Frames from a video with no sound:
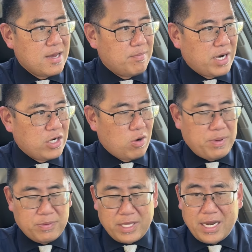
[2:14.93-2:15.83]
but I know
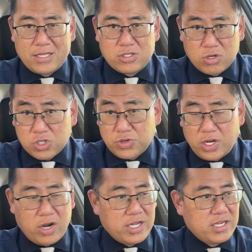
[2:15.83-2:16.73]
people that had
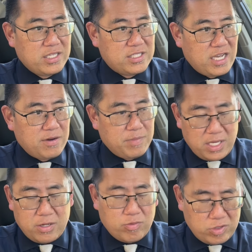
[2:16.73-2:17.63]
surgery on it instead of
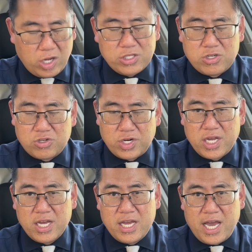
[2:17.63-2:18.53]
me, non-surgery,
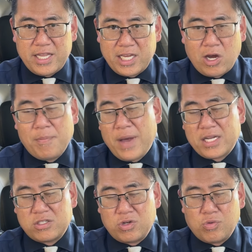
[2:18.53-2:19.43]
and they got
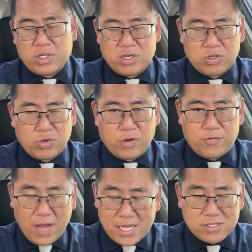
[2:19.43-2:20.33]
back to doing what they're doing
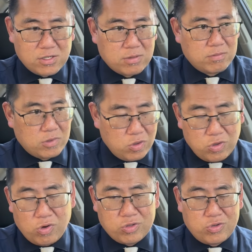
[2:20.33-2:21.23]
faster. Who
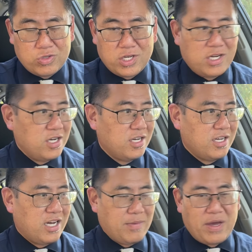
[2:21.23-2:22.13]
knows who's going to
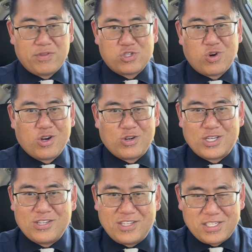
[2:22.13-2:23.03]
have the stronger
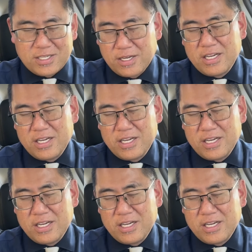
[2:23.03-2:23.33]
Achilles